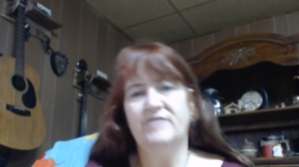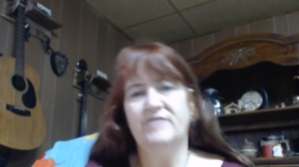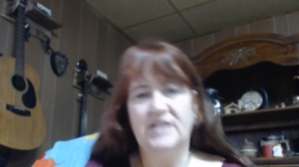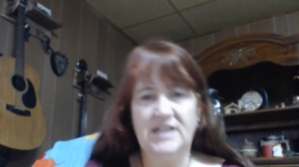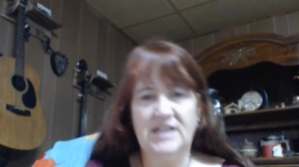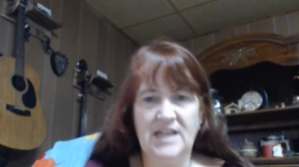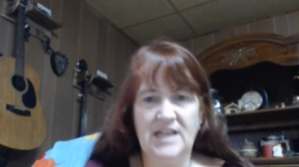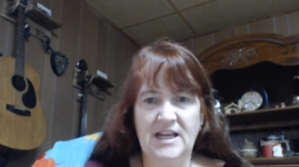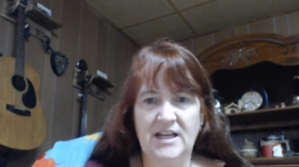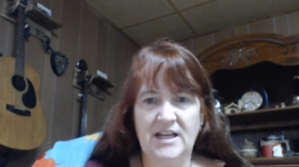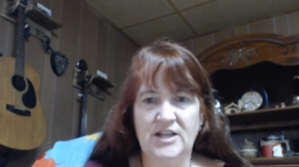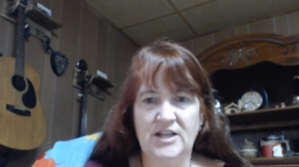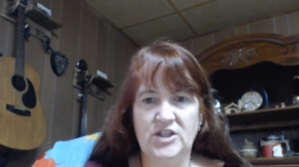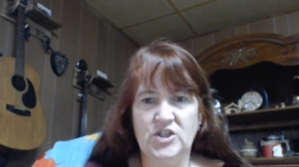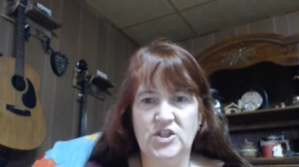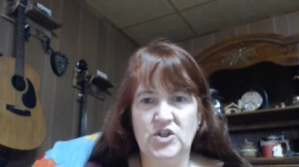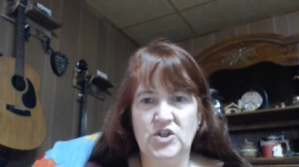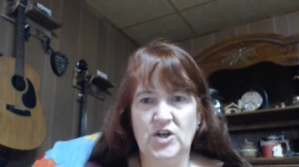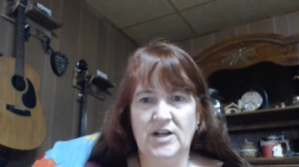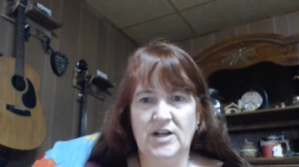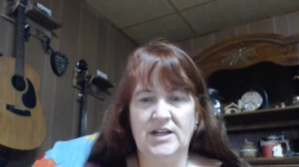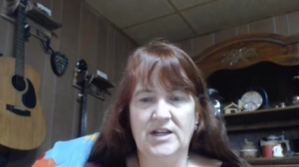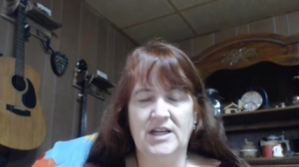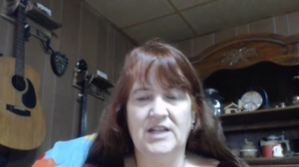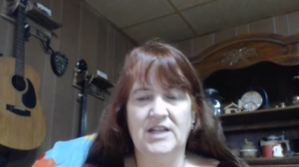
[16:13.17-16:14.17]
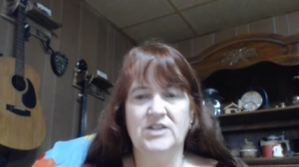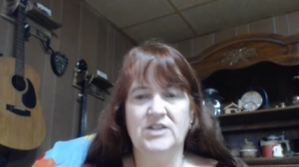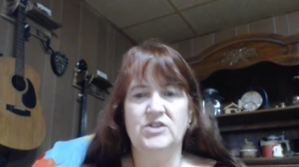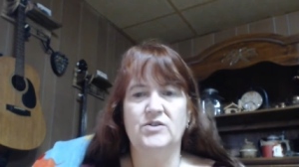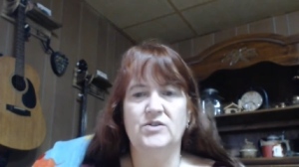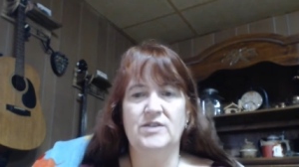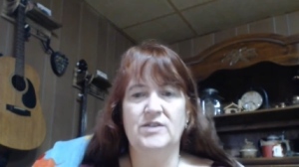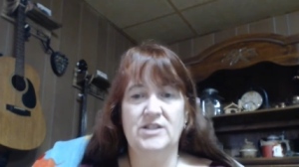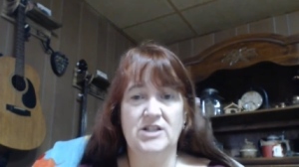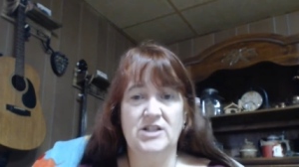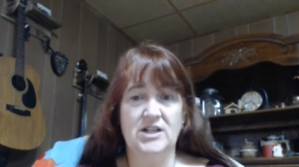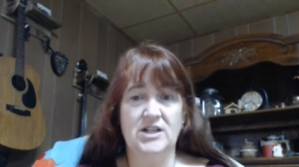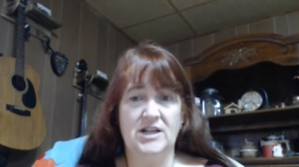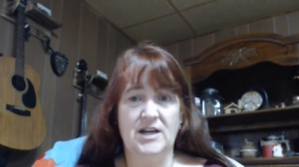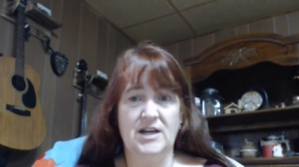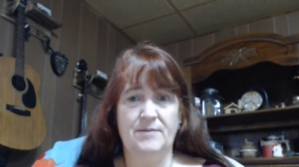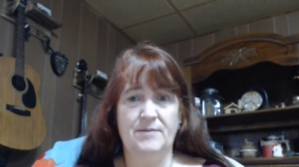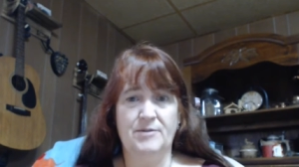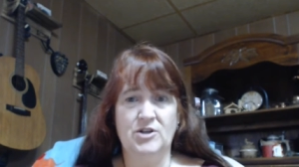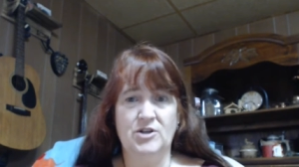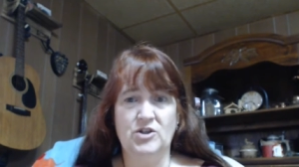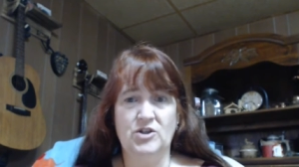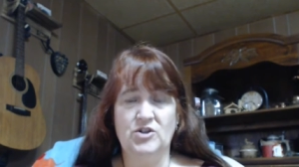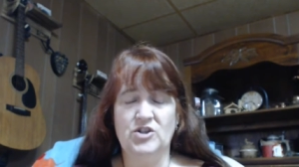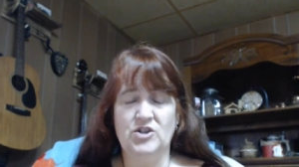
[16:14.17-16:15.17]
to get his truck in, so he's going to come
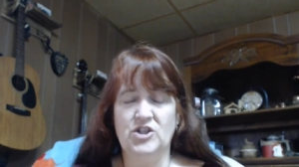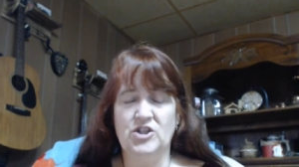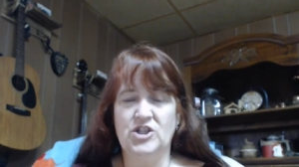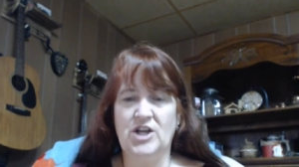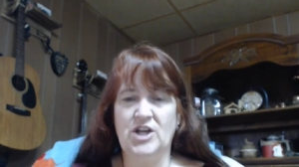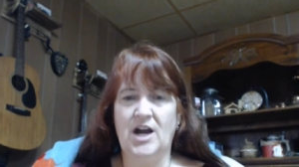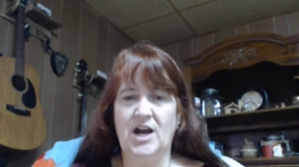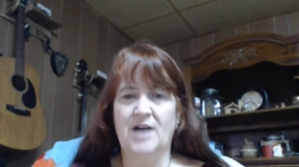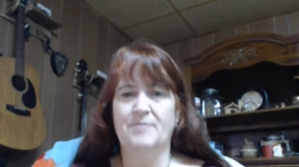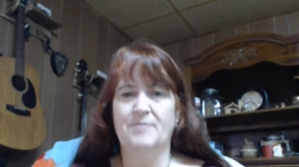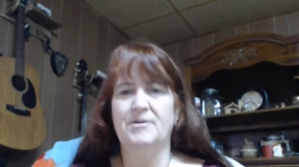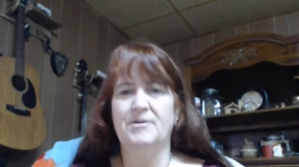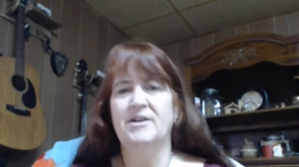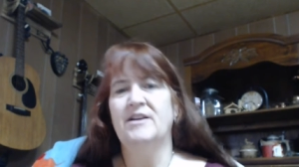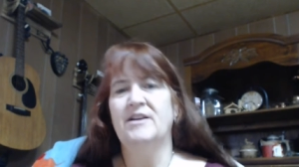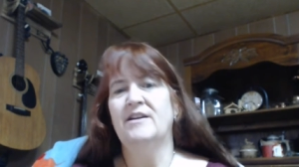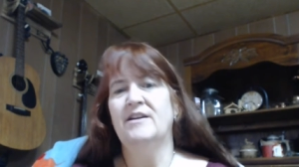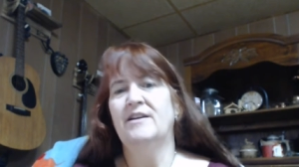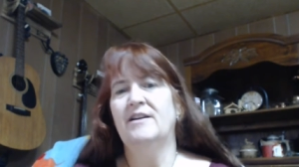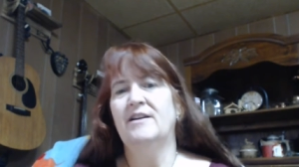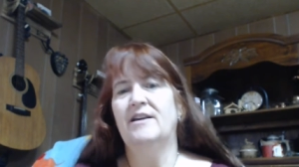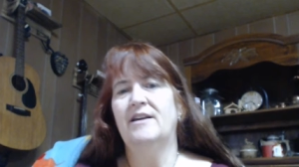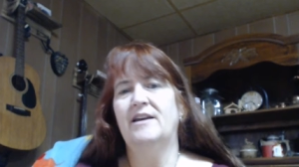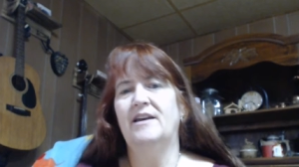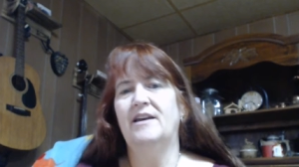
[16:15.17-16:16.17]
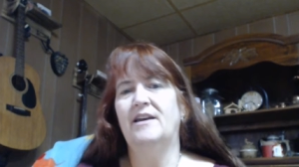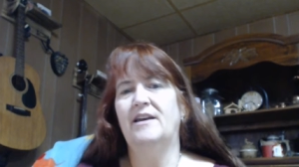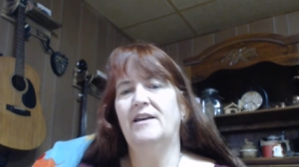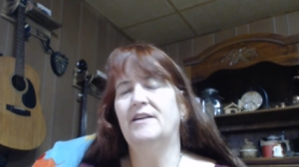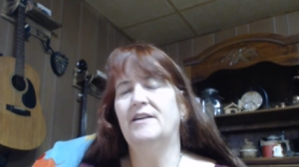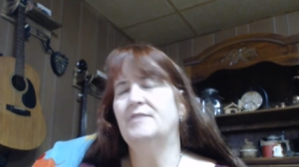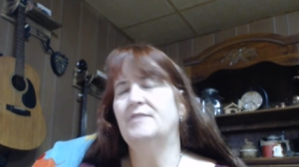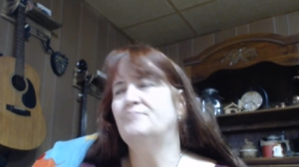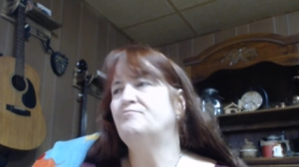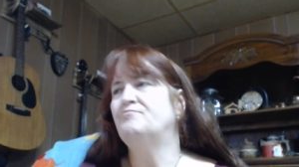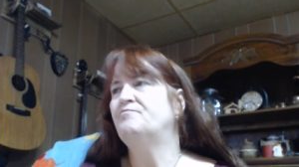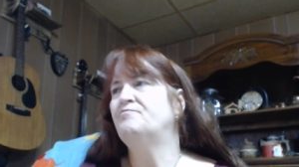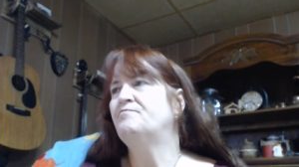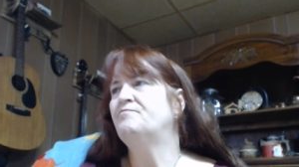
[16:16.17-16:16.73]
and use the shop. And